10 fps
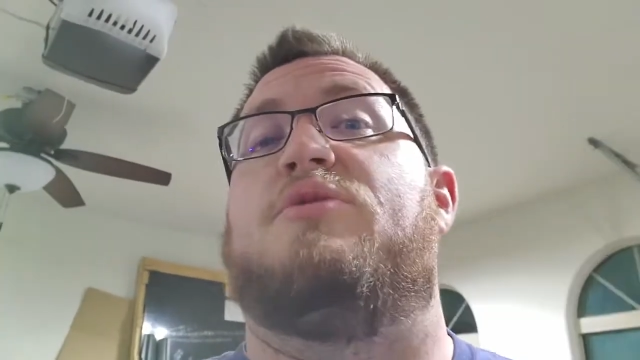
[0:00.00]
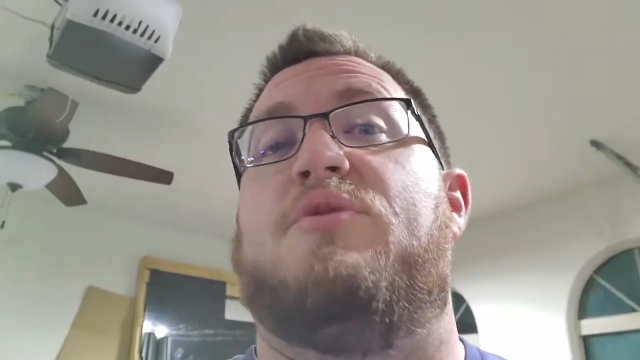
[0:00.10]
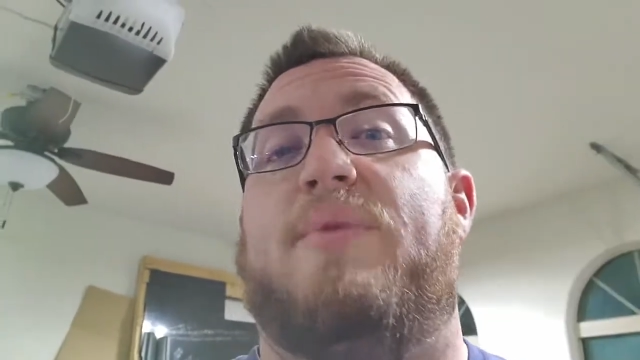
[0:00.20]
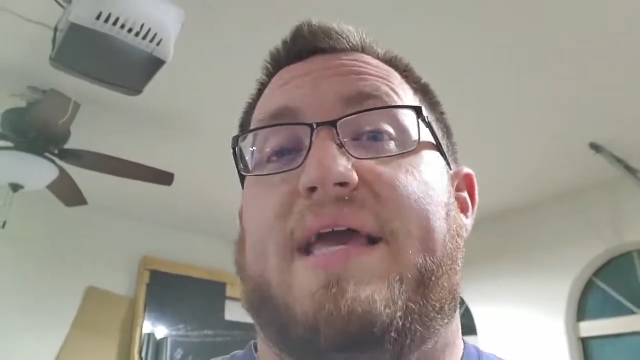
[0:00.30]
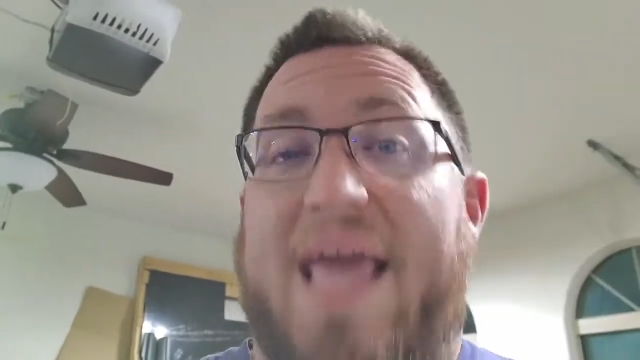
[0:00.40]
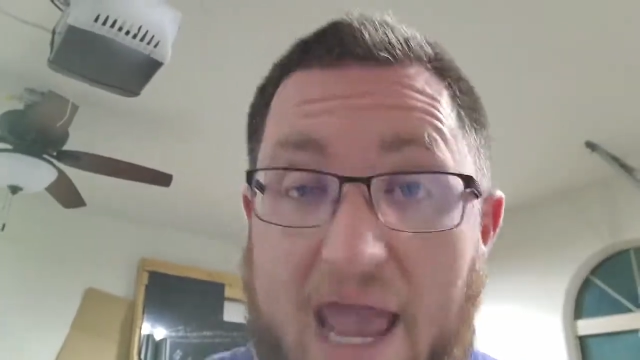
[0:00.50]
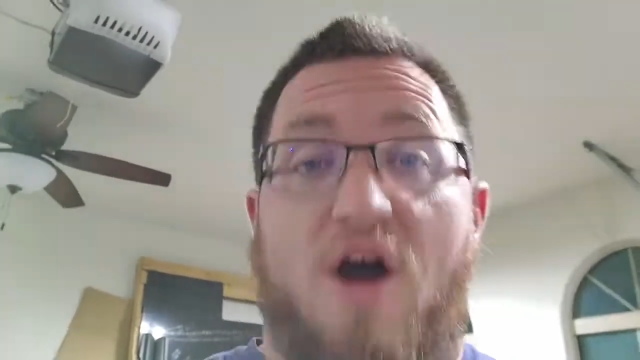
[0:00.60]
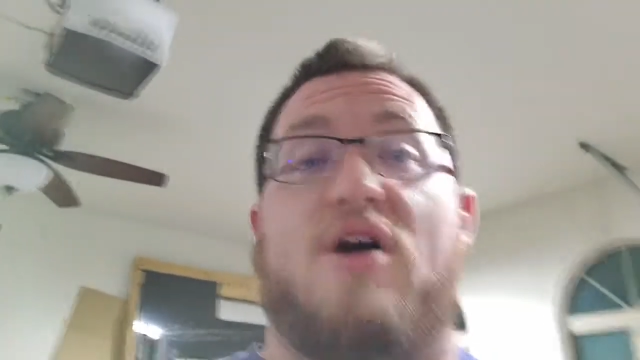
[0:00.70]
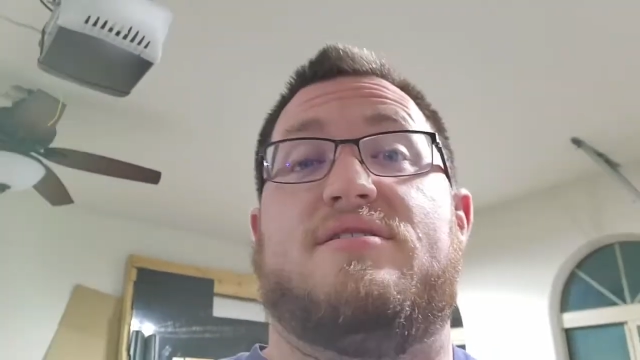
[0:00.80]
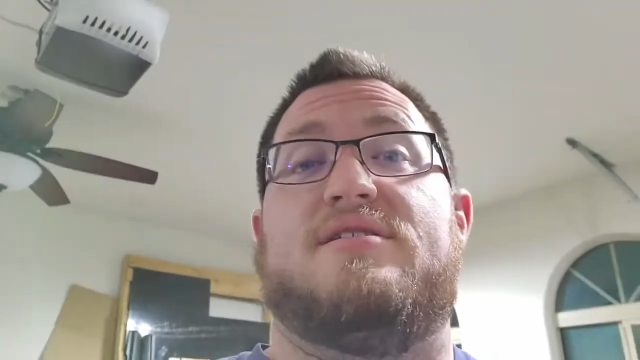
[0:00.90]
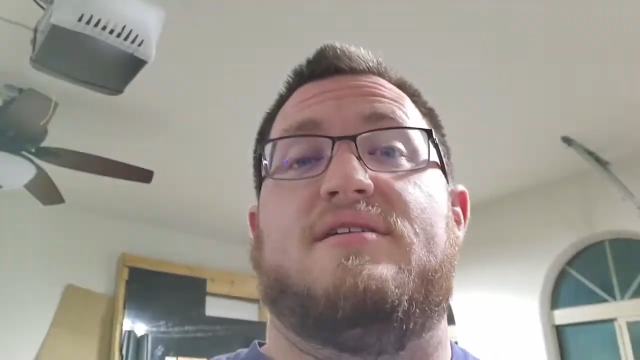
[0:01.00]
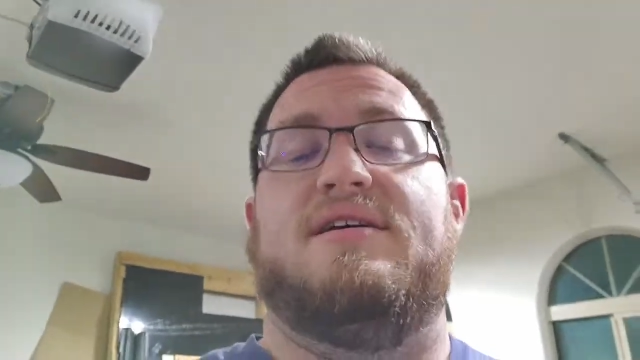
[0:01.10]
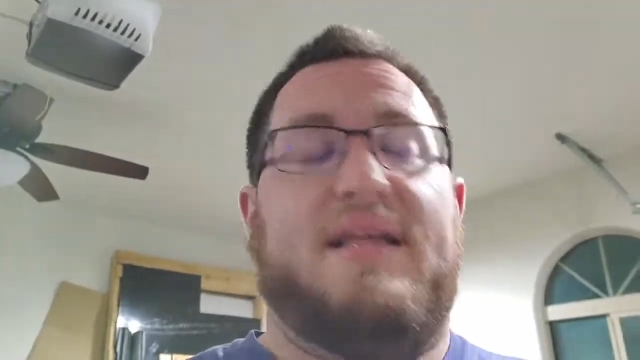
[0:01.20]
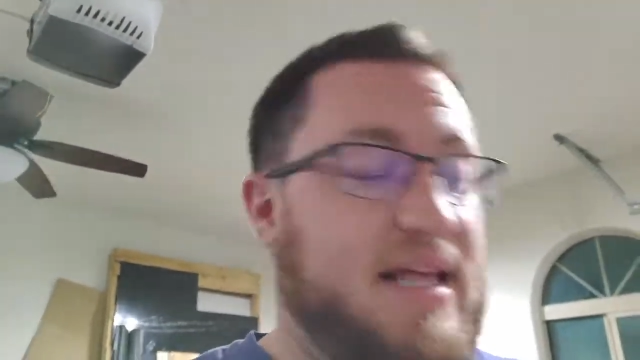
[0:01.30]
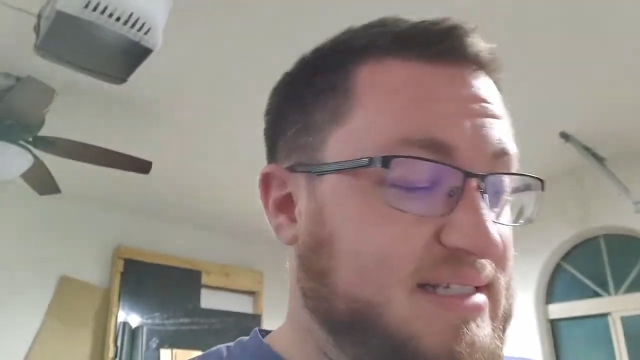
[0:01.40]
to my chaos,
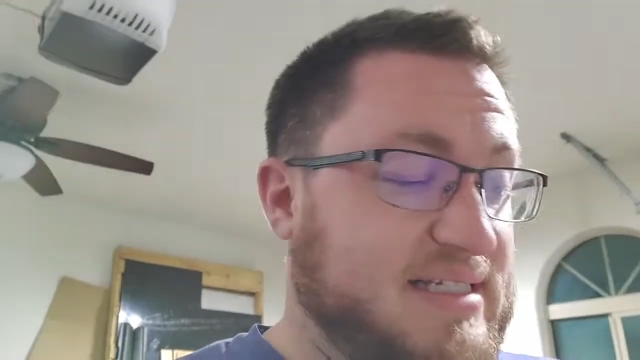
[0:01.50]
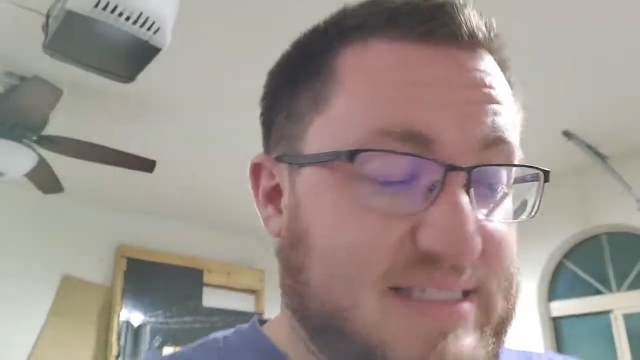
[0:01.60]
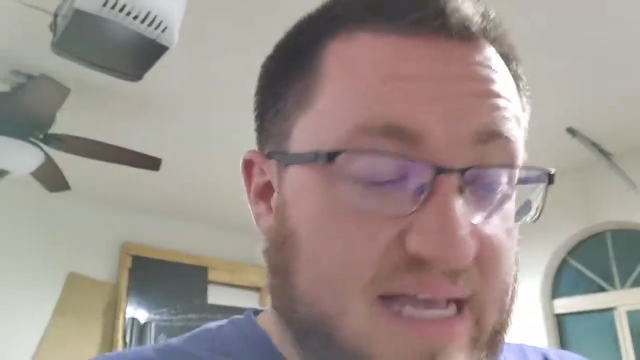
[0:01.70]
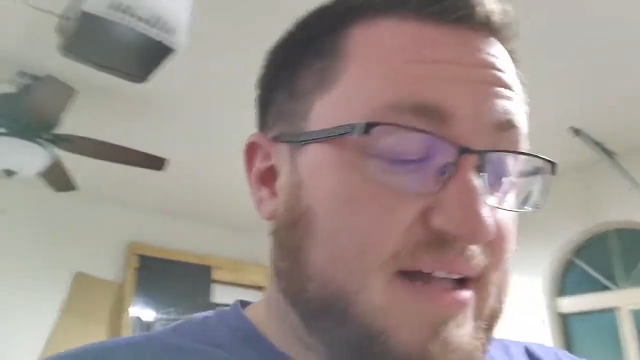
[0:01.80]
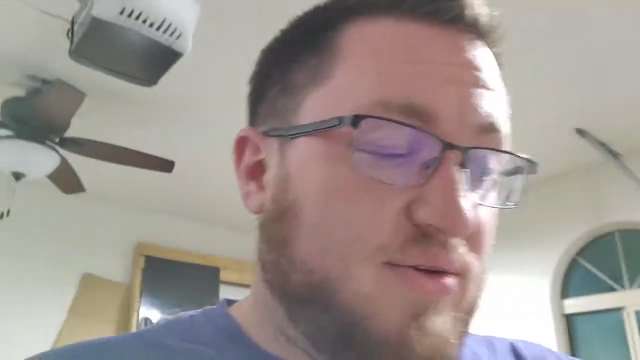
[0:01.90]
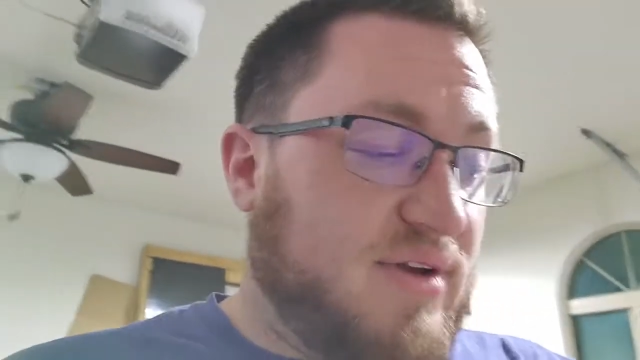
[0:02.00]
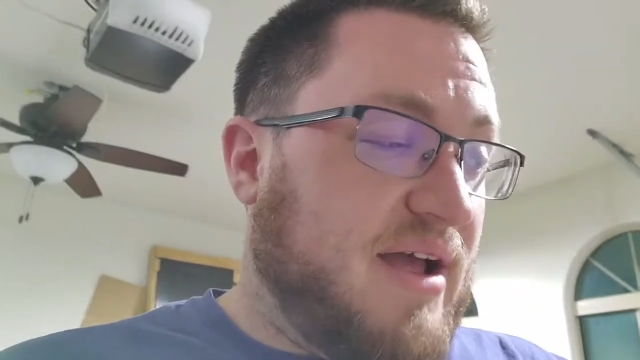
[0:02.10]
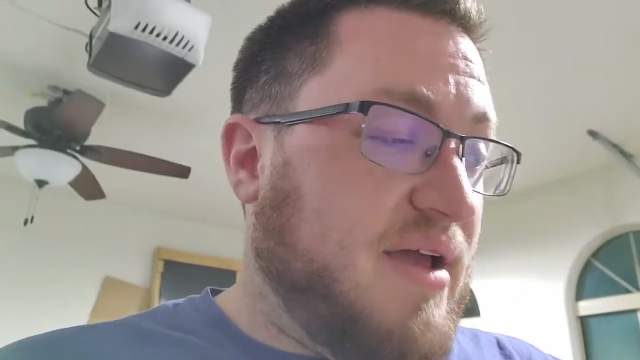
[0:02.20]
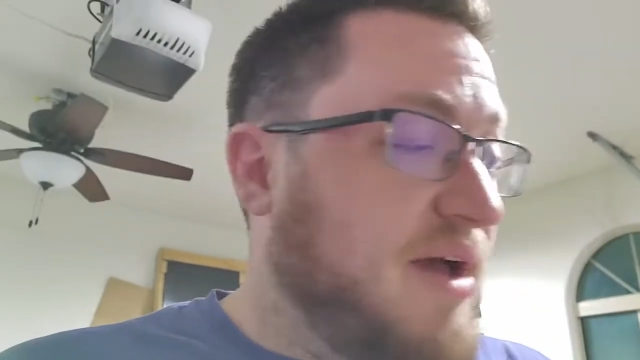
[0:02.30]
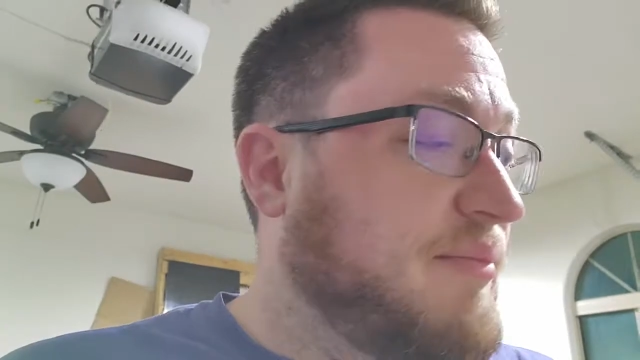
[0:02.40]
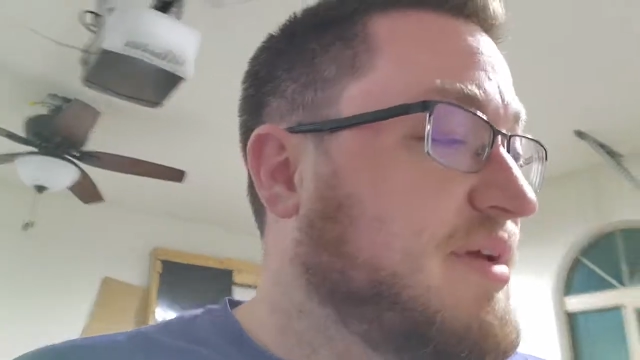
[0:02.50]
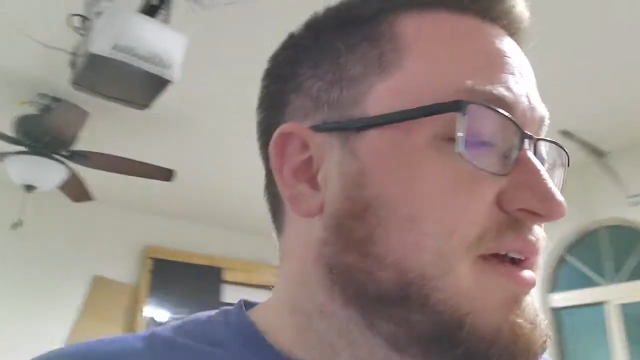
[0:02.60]
and that's exactly what I am